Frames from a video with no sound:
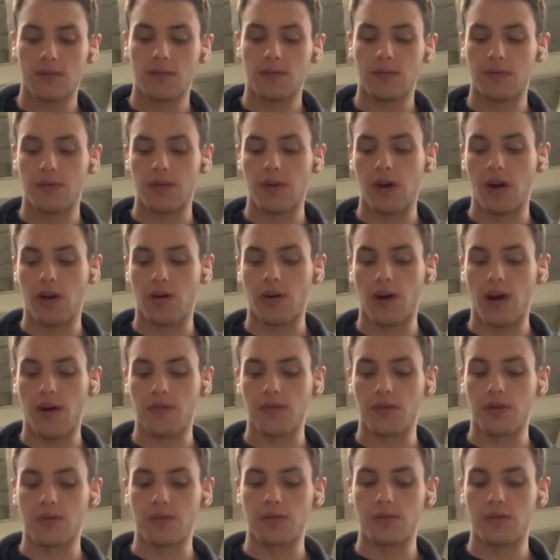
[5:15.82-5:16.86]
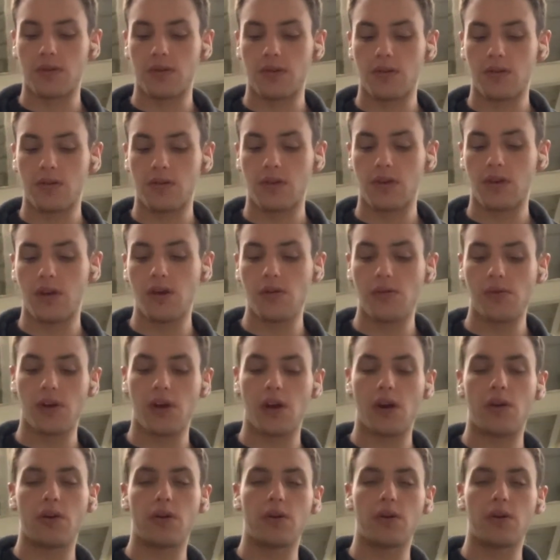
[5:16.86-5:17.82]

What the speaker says: Now, after hearing how